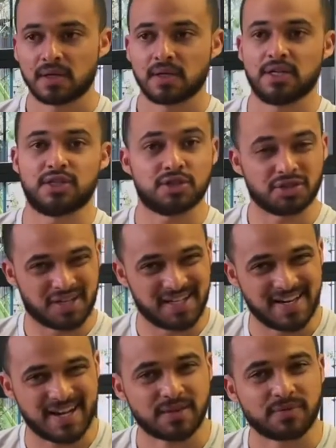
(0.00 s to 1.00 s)
is to
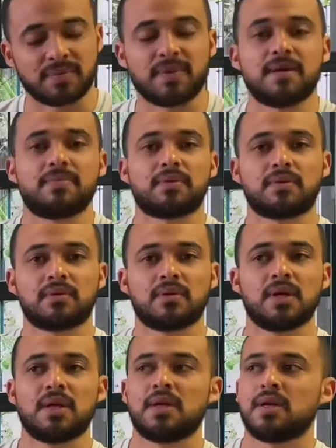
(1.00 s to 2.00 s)
connect with people.
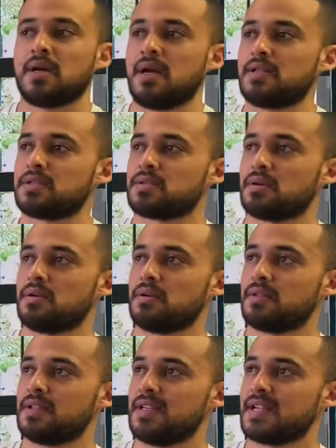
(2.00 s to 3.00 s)
And so
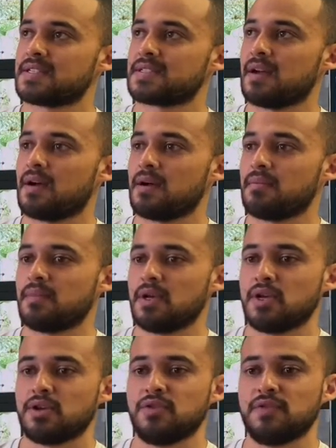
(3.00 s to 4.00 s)
the next time
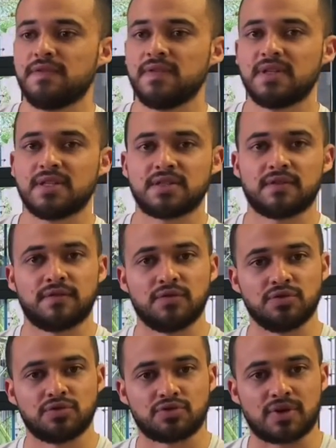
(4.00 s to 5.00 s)
you feel as if you
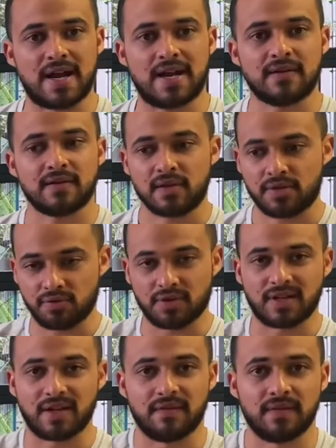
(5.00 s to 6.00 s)
drain through
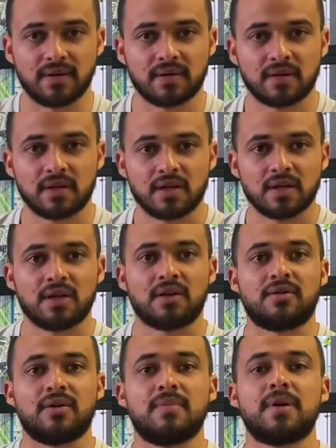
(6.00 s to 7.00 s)
giving,
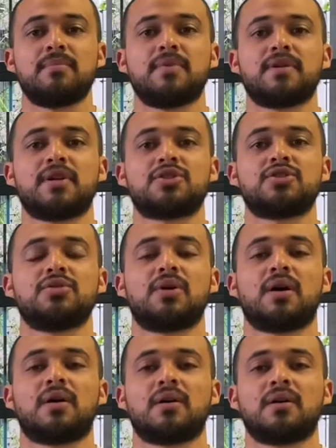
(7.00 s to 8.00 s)
remember that you
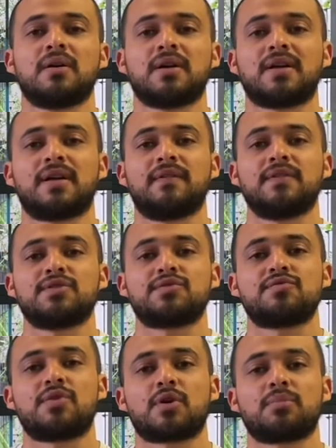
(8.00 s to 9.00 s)
are giving to the
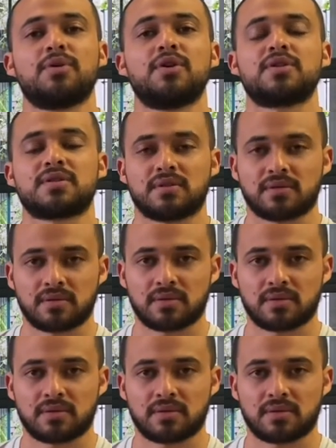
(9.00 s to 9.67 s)
wrong person.